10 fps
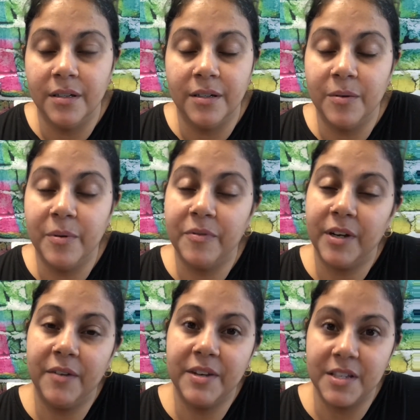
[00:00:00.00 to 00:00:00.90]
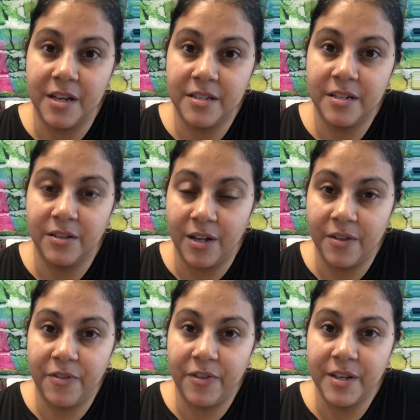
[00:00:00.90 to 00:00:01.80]
of exhausted a lot of
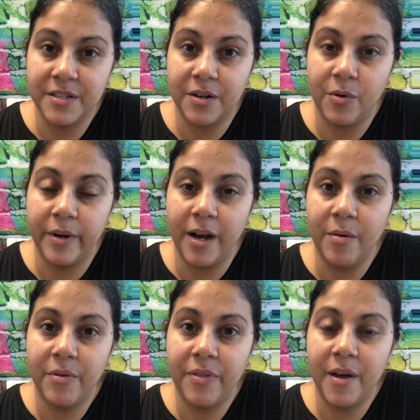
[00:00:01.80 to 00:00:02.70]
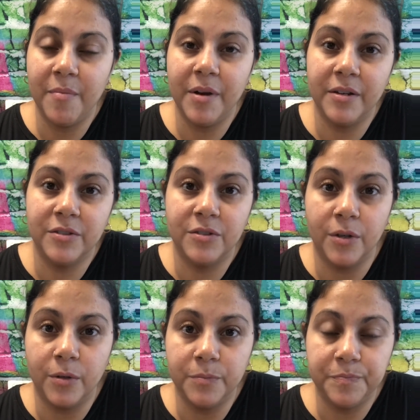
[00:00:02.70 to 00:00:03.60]
the things that are going on with them.
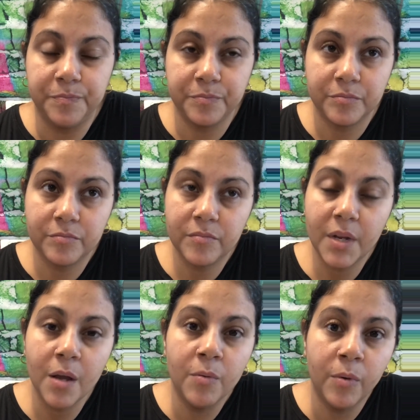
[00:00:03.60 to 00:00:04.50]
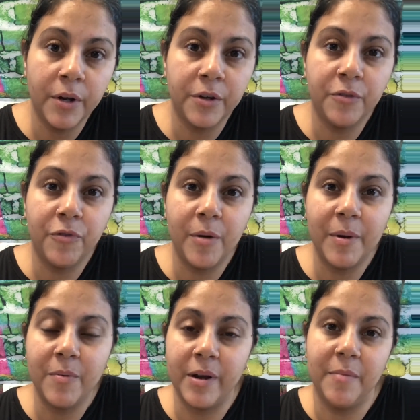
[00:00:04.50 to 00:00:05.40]
So what a good friend of mine
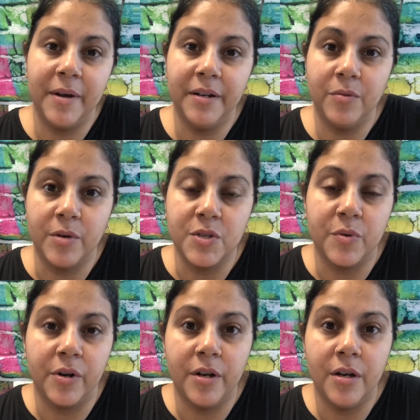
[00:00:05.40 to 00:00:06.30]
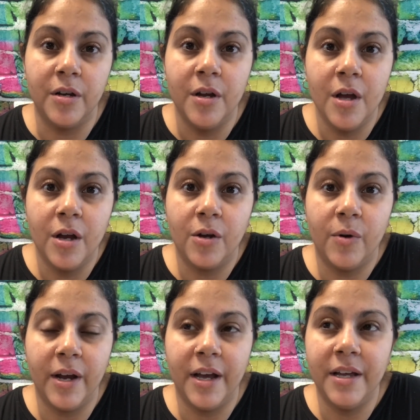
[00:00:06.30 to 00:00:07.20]
recommended was we're gonna go
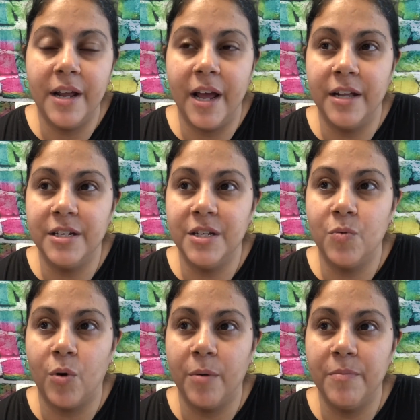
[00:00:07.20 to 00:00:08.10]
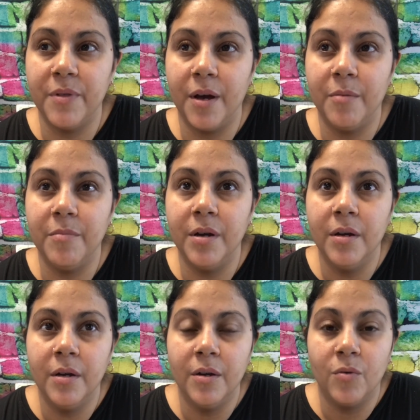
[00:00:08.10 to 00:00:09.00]
ahead and deworm them
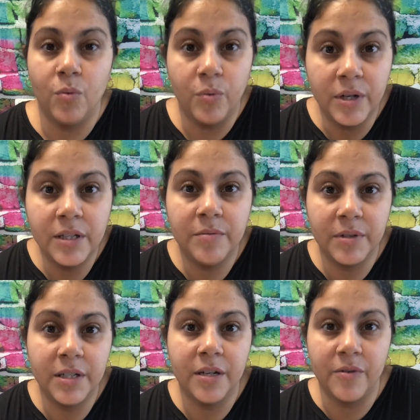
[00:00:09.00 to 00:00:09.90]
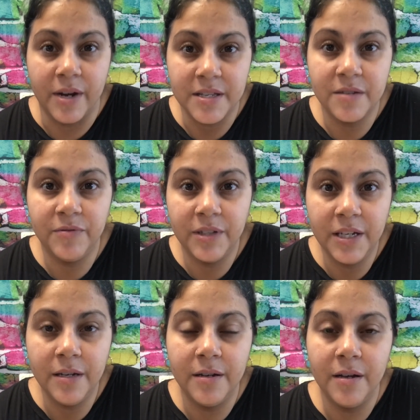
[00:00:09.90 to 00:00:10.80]
really, really
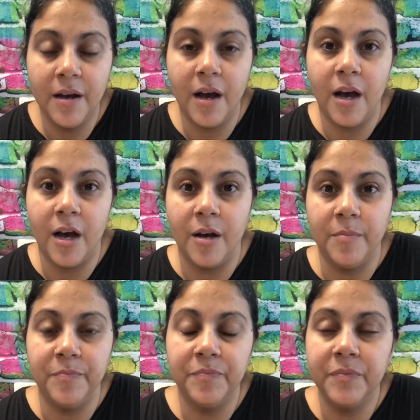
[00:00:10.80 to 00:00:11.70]
aggressively. And